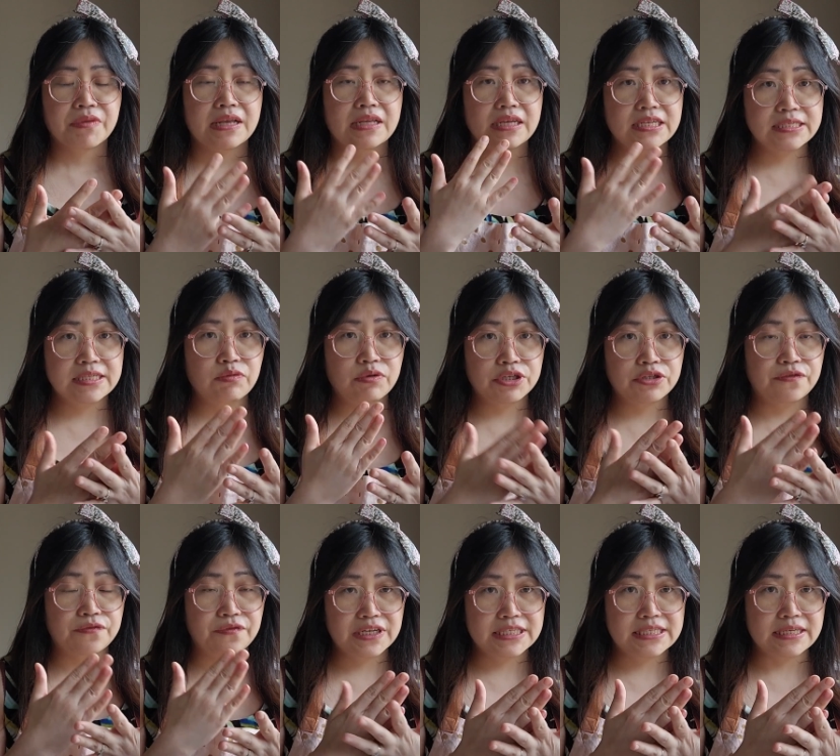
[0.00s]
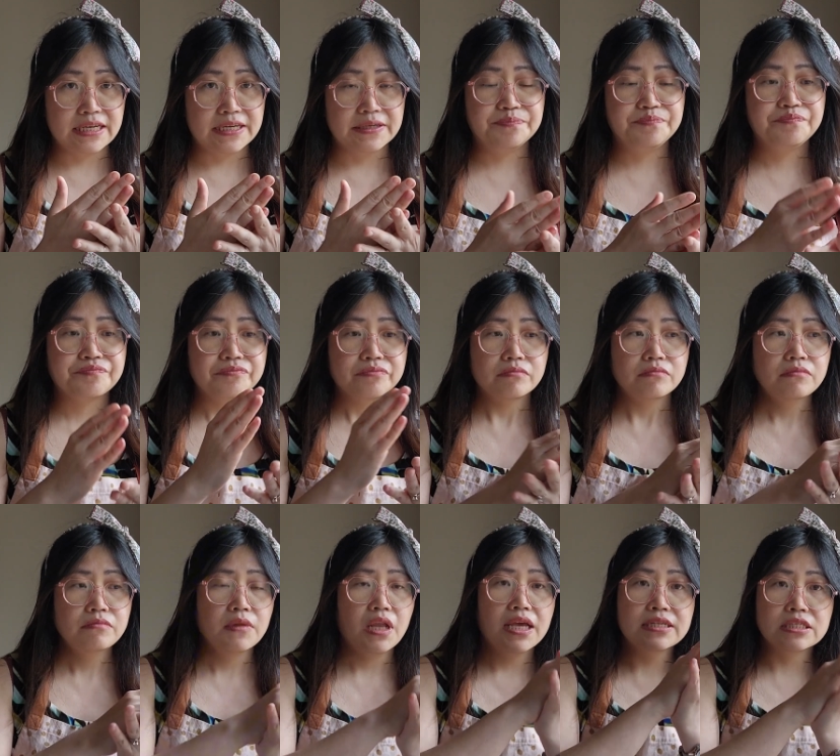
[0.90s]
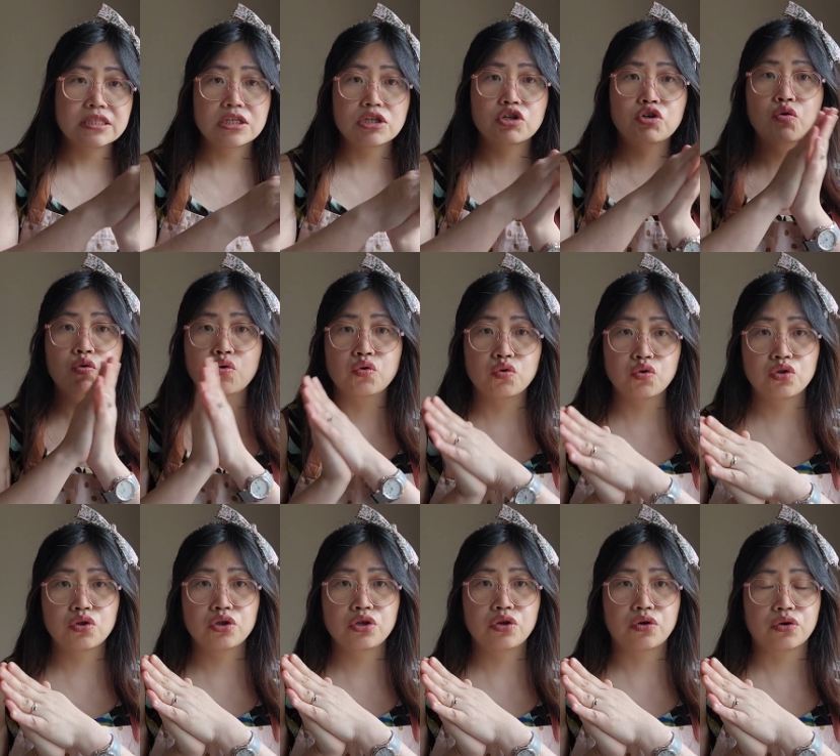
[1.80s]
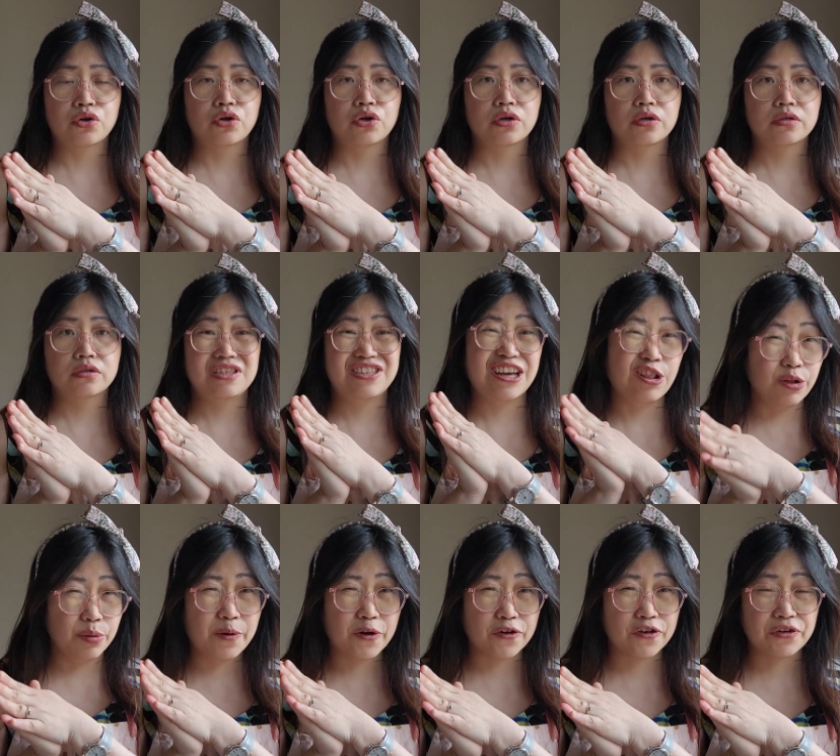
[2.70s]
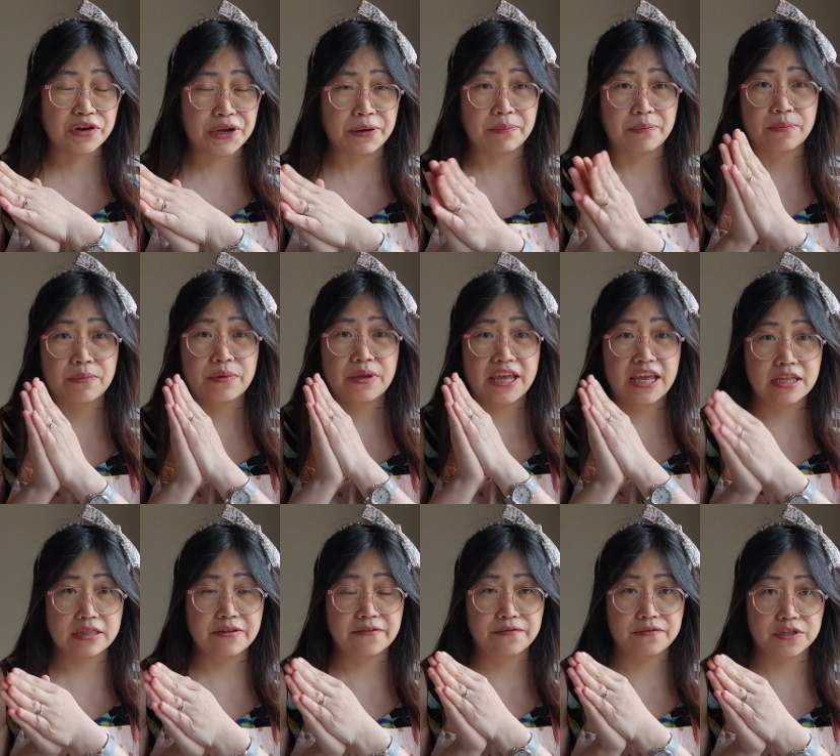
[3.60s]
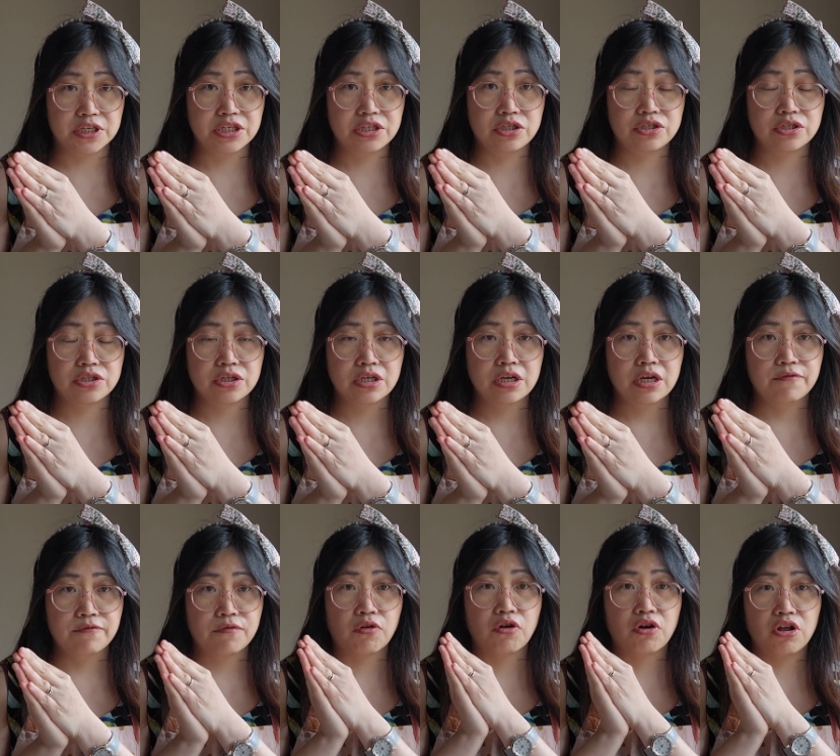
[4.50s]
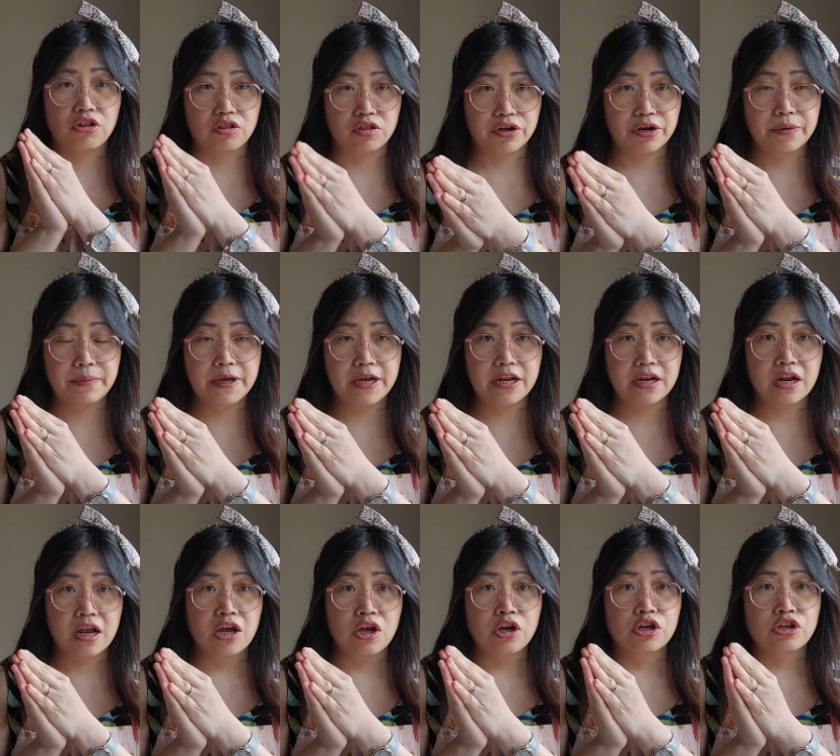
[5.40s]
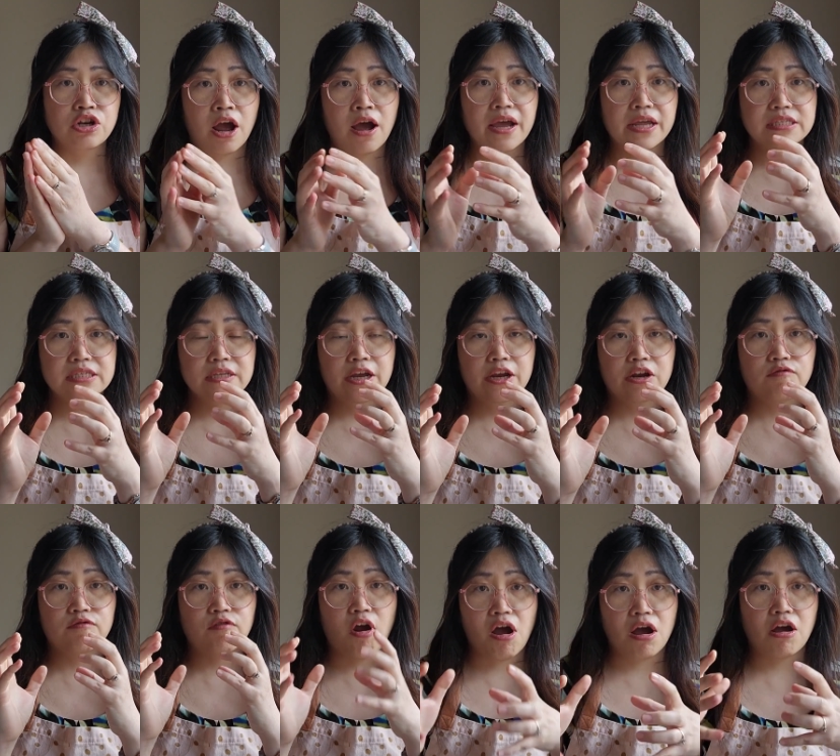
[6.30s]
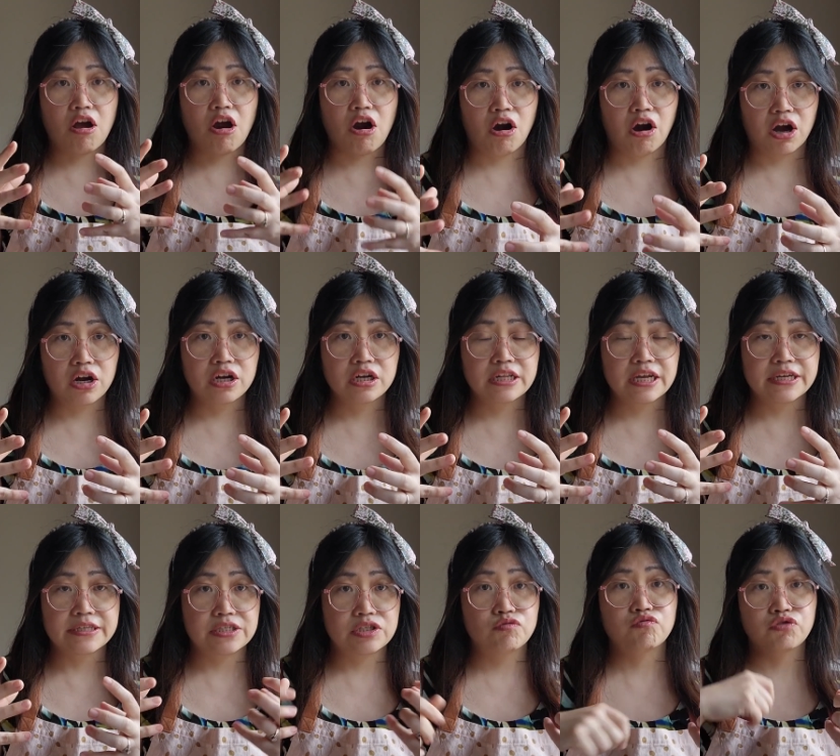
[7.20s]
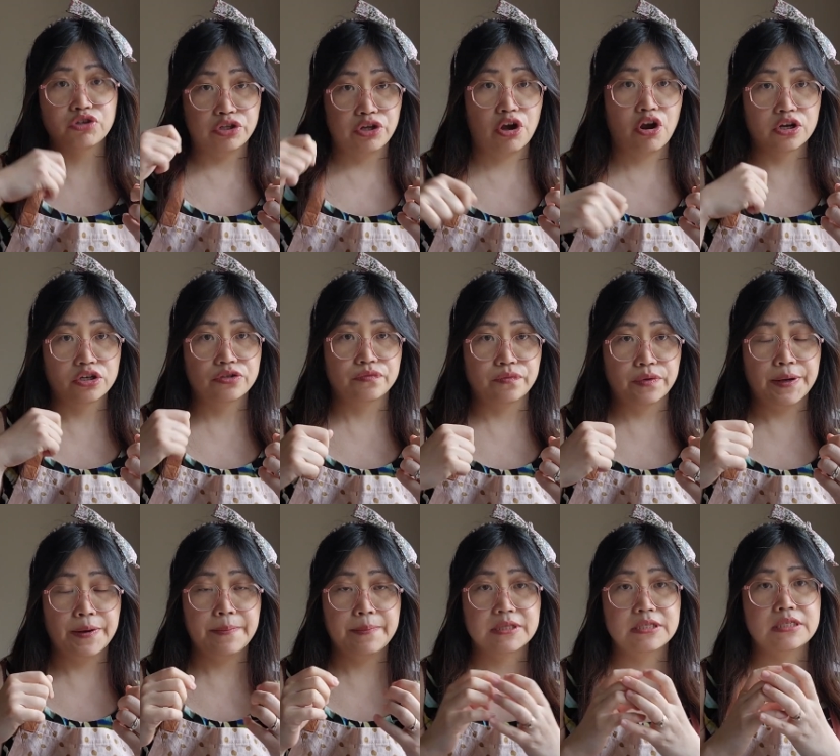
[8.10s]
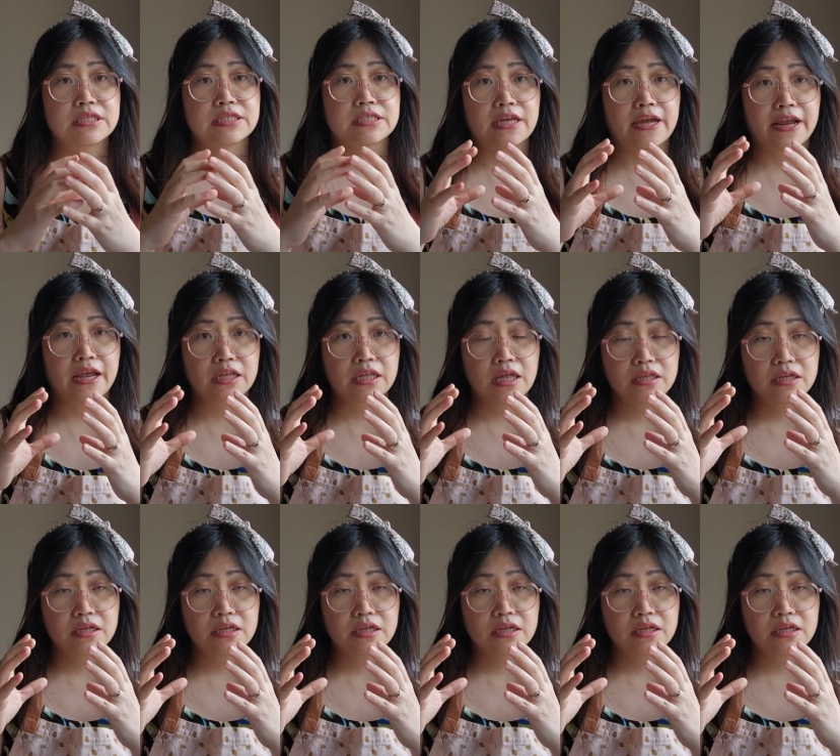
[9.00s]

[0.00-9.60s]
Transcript: Easy way to fix it is to cool your yellow buttercream in the fridge for a little bit. Not it's like rock hard, it's really hard to whip, but just like